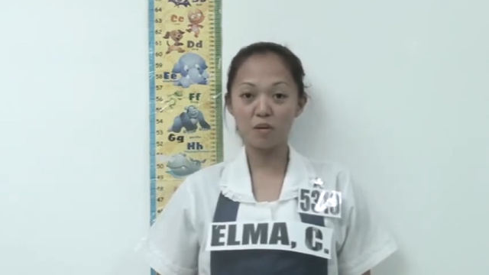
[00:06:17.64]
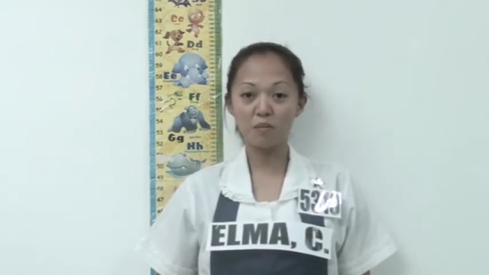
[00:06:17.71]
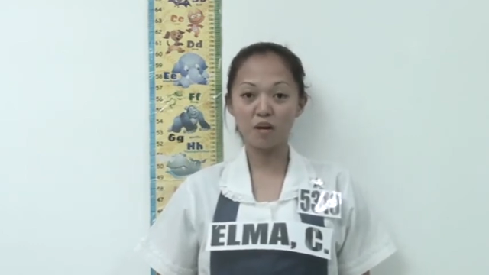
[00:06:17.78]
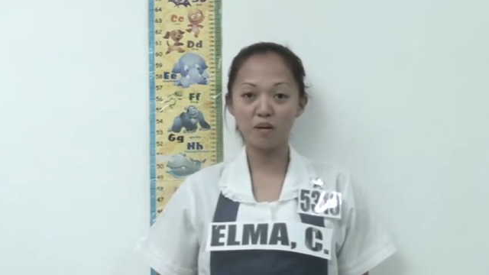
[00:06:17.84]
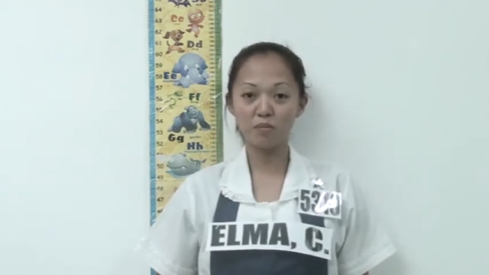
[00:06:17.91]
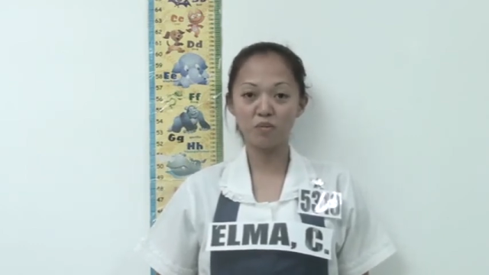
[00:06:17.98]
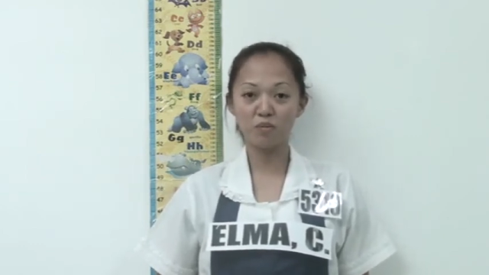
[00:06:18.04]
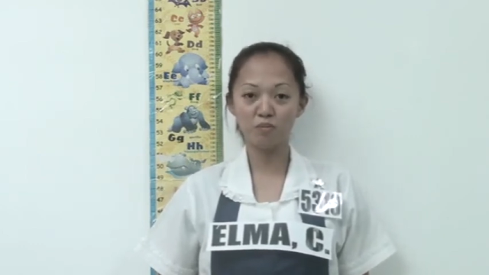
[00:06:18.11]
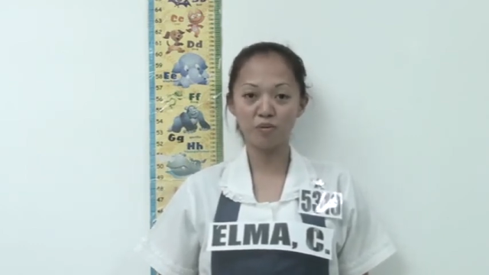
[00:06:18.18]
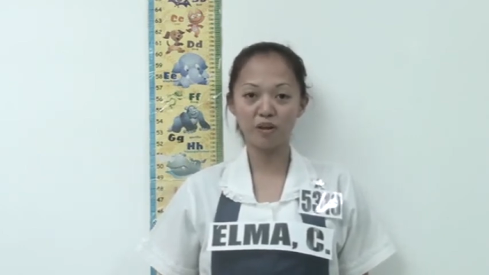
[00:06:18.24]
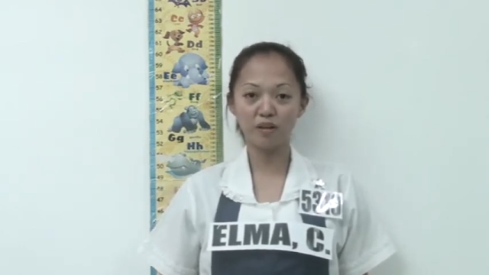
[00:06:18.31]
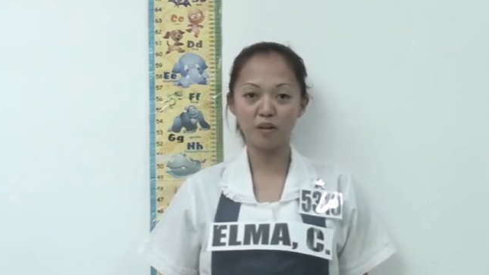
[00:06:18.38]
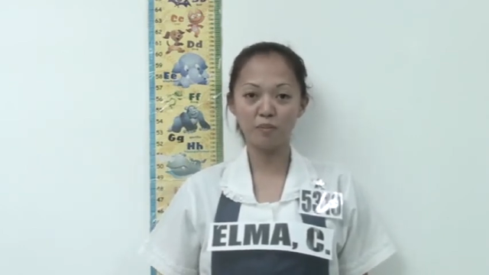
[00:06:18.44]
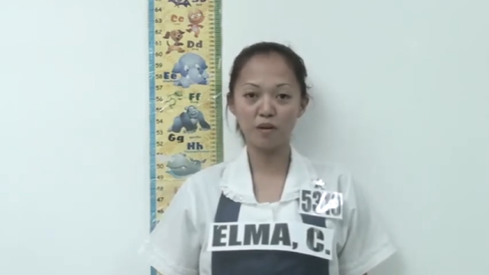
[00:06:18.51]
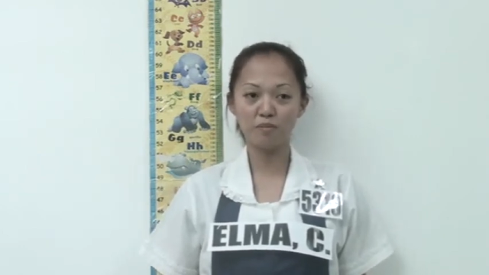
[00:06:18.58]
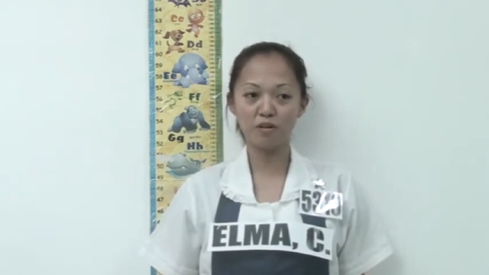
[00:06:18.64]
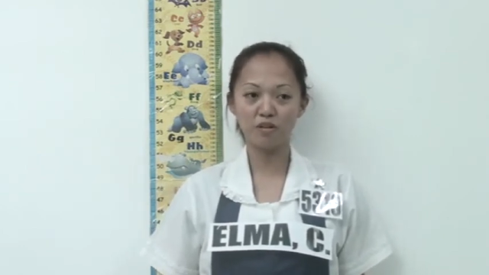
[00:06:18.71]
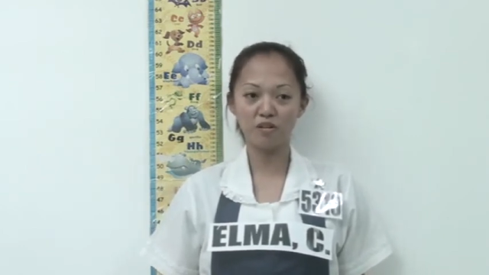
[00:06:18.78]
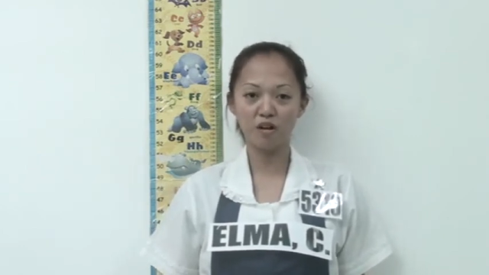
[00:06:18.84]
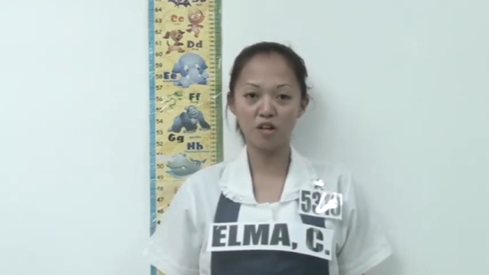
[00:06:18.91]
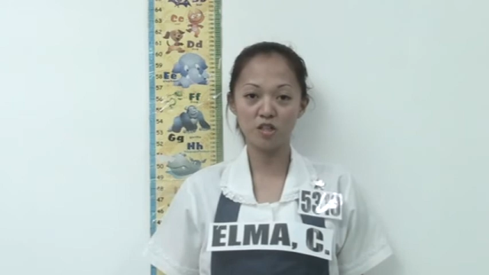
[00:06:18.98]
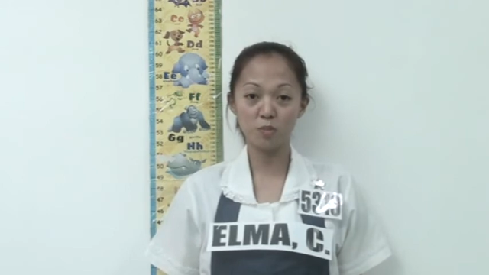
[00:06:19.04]
Yes, ma'am. I bring the baby
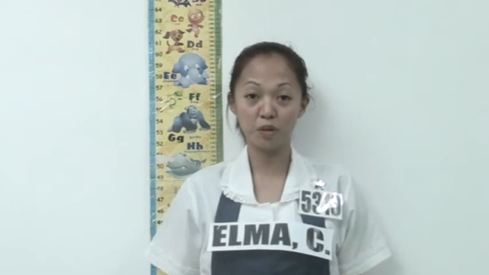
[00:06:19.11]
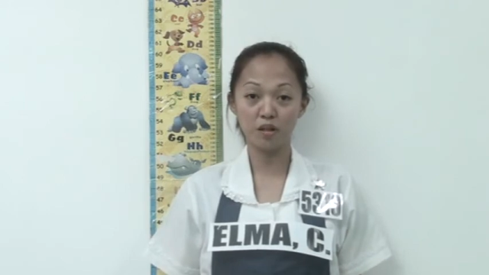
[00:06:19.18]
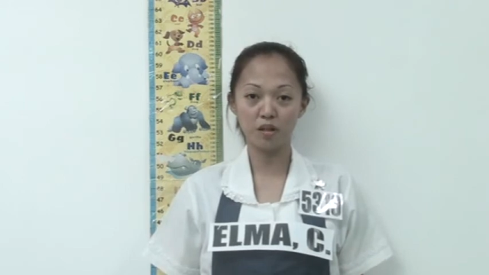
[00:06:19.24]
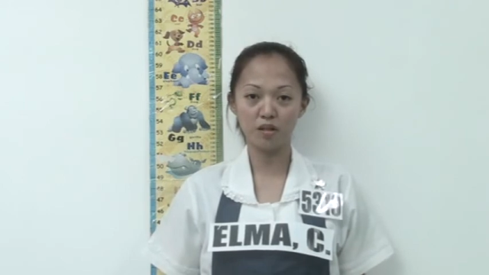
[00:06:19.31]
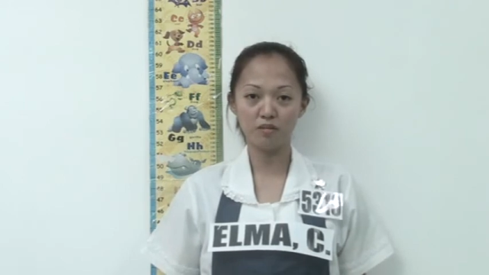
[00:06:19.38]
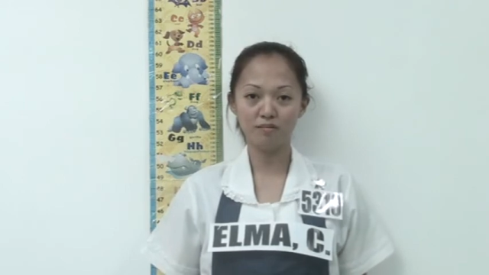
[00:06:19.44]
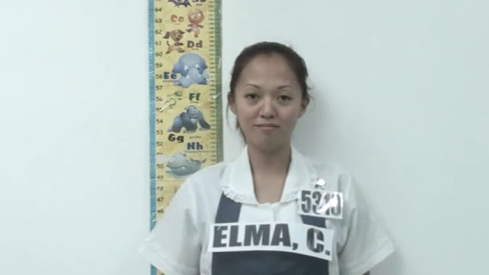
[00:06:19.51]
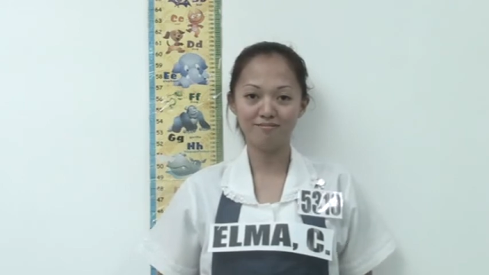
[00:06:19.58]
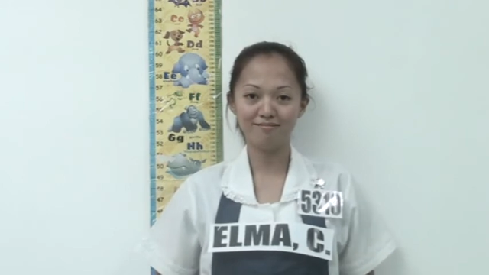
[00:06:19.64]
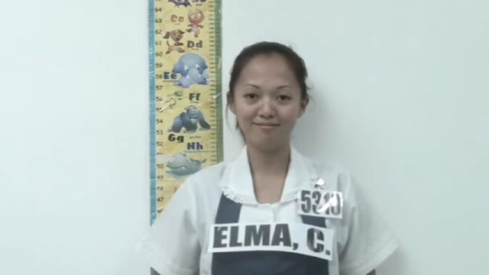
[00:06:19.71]
to the hospital.